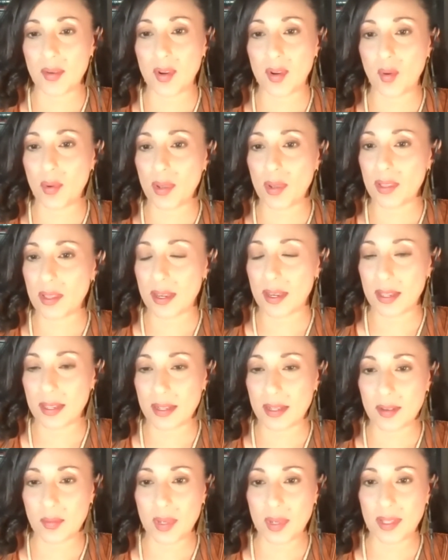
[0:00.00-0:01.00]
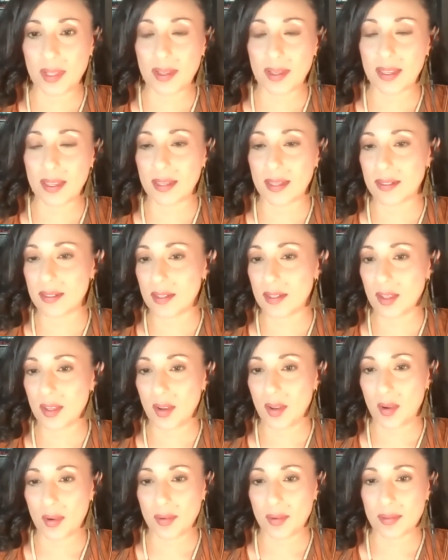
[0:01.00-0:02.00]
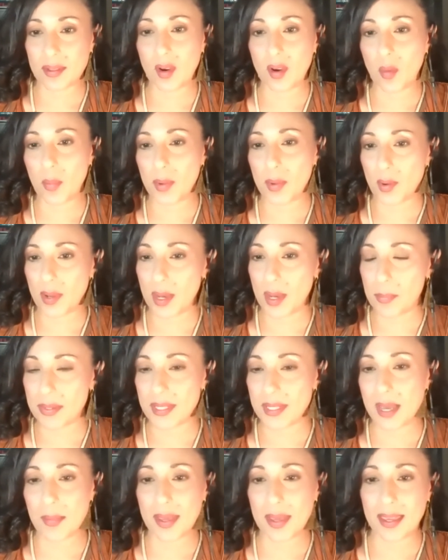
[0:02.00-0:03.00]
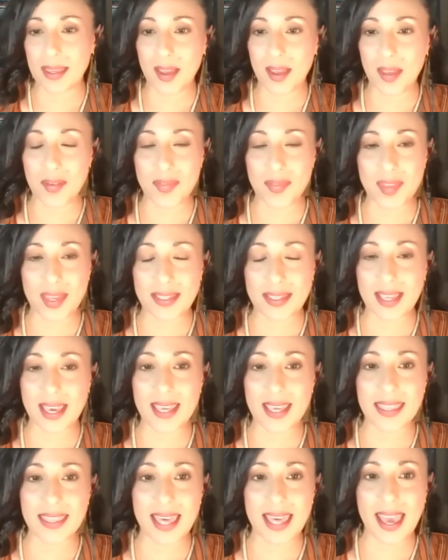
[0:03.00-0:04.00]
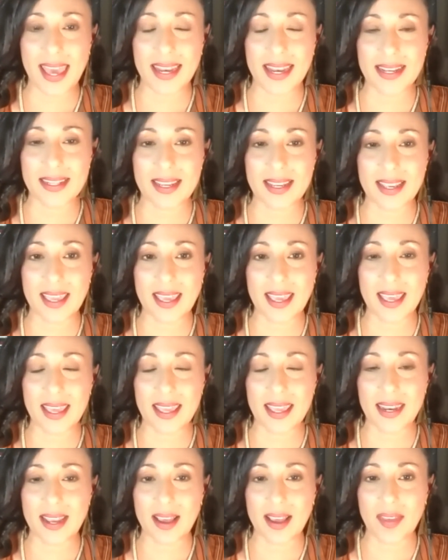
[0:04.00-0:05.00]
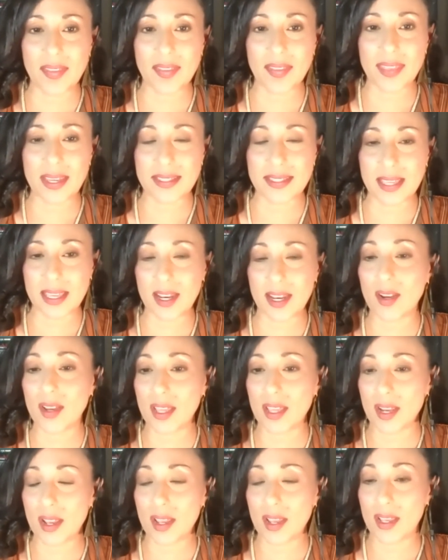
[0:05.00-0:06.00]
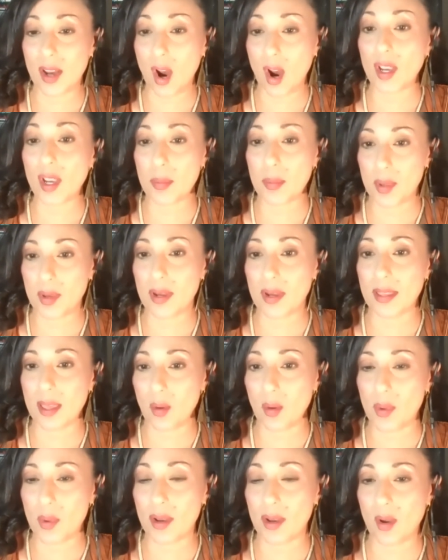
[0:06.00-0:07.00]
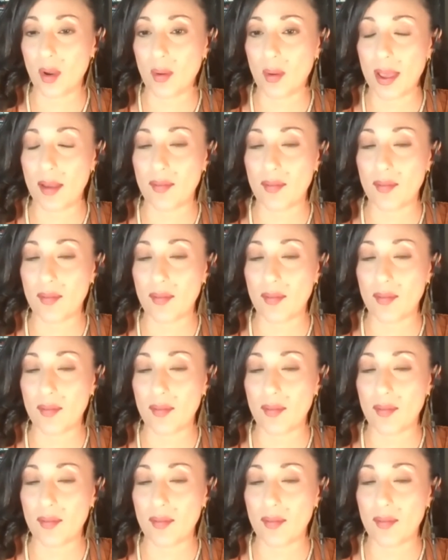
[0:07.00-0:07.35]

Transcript: You know, we look at you know, the opioid epidemic and other things like that, and things that in our community that we know